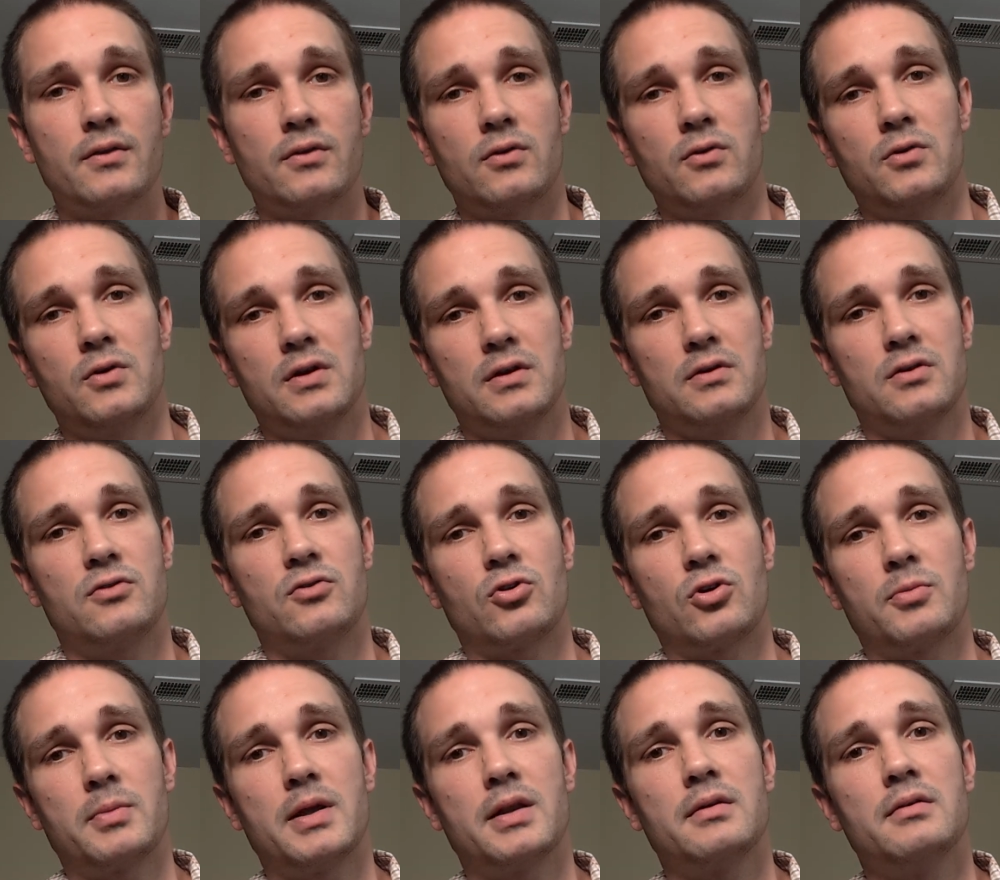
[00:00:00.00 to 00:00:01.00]
So you can
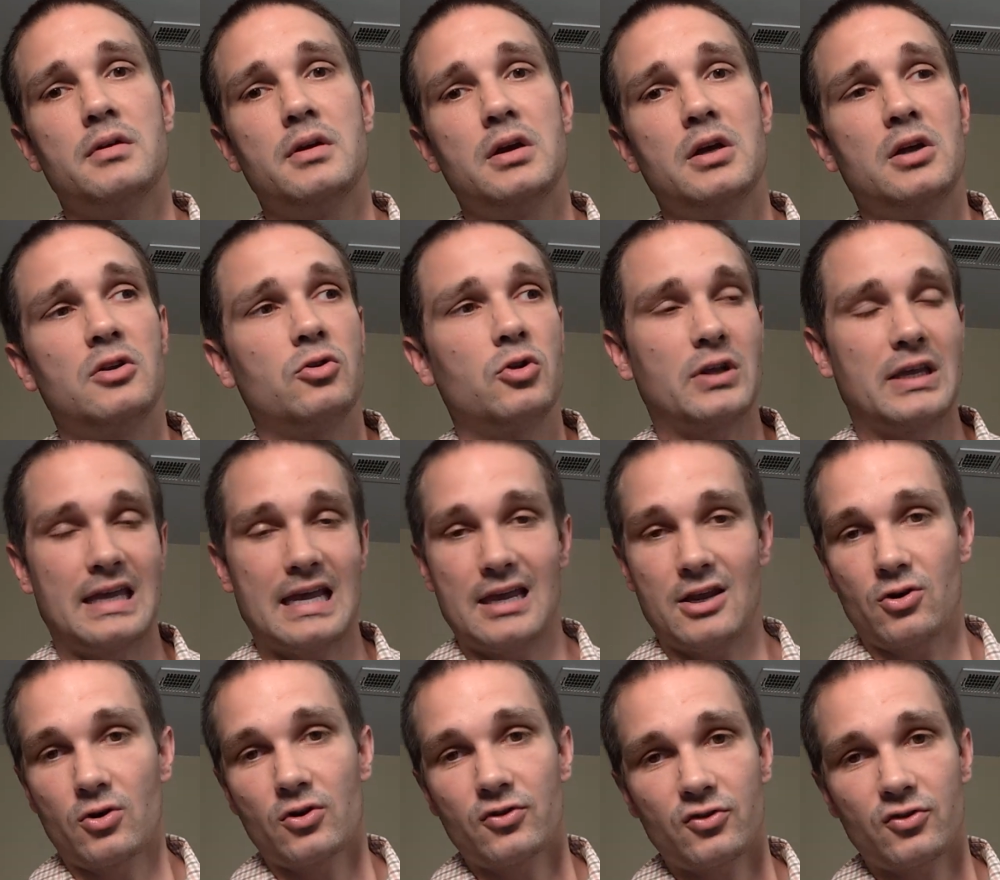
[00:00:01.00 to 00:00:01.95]
determine, looking at your